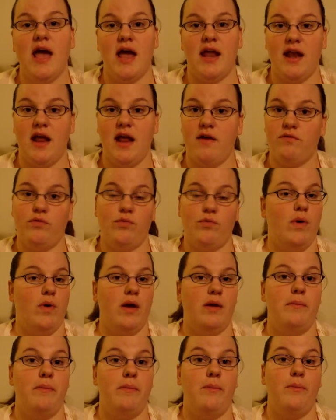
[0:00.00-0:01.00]
And
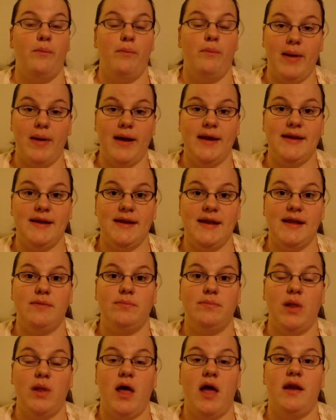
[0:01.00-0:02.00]
everyone might
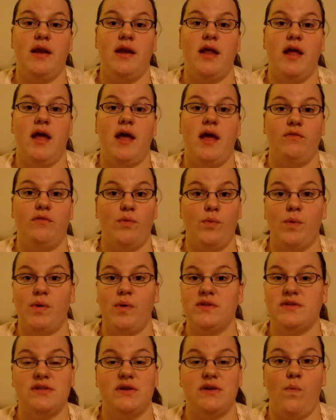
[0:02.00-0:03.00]
need blood every
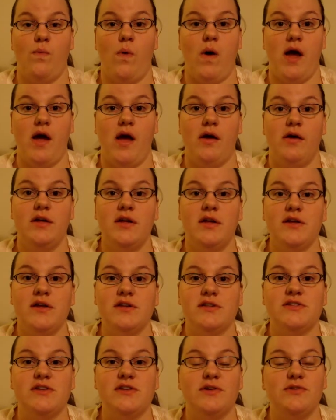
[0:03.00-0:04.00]
once in a while.
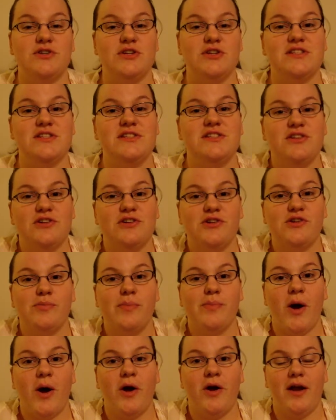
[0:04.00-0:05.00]
So just do your
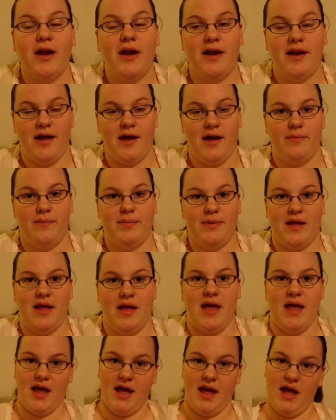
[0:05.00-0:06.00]
part and help
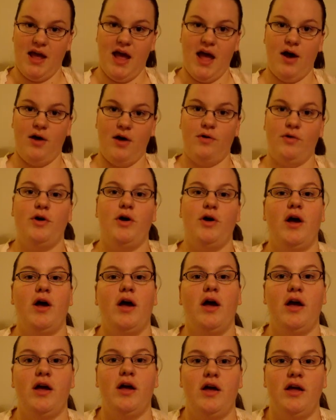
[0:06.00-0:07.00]
out
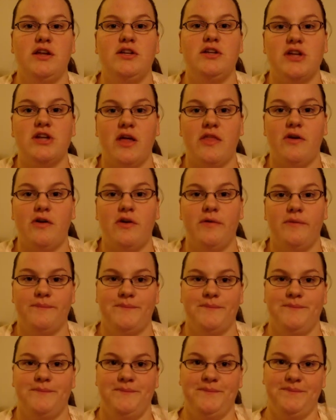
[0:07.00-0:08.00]
each other.
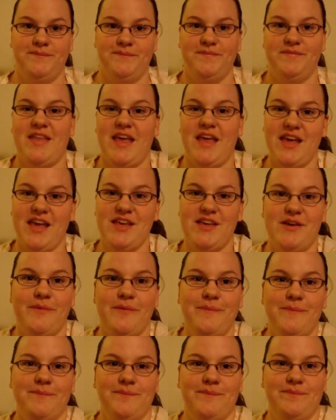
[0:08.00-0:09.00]
Thank you.